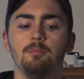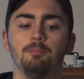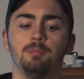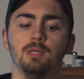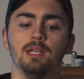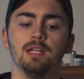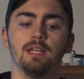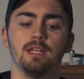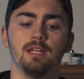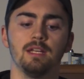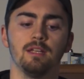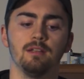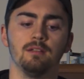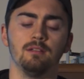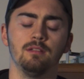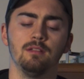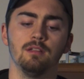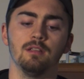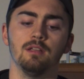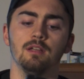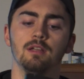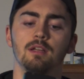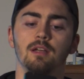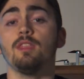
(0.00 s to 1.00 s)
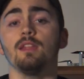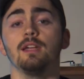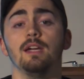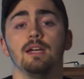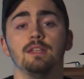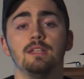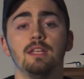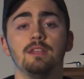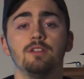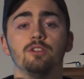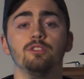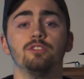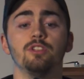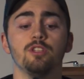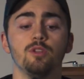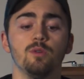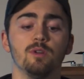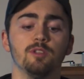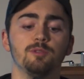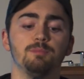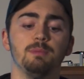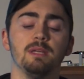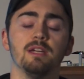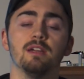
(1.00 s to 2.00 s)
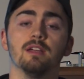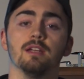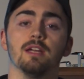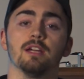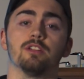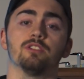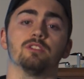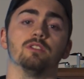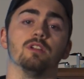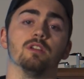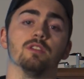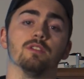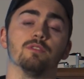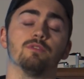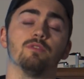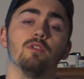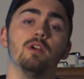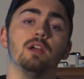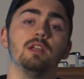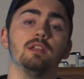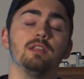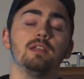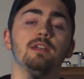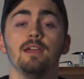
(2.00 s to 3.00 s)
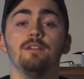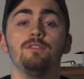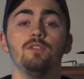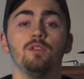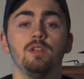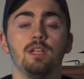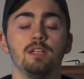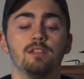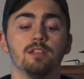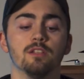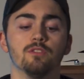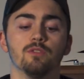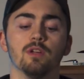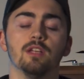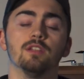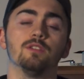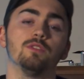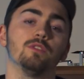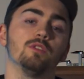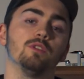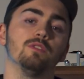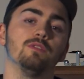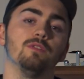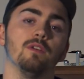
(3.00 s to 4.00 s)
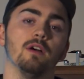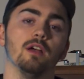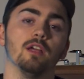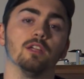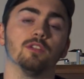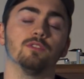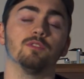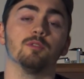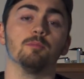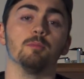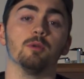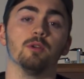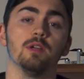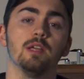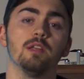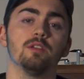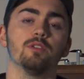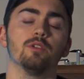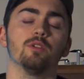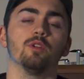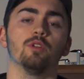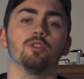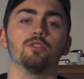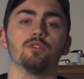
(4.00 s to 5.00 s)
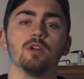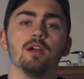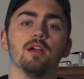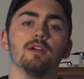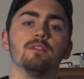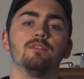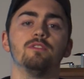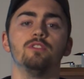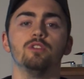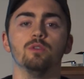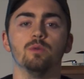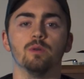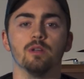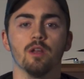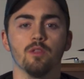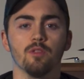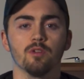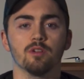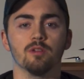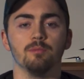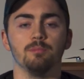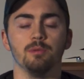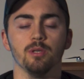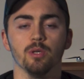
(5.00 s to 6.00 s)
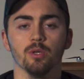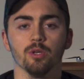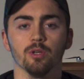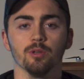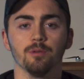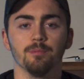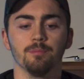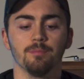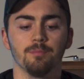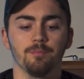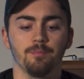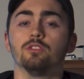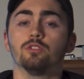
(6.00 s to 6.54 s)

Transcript: plug it in, and then there's a USB connection on the front if you need to transfer your files from your internal drive to another computer.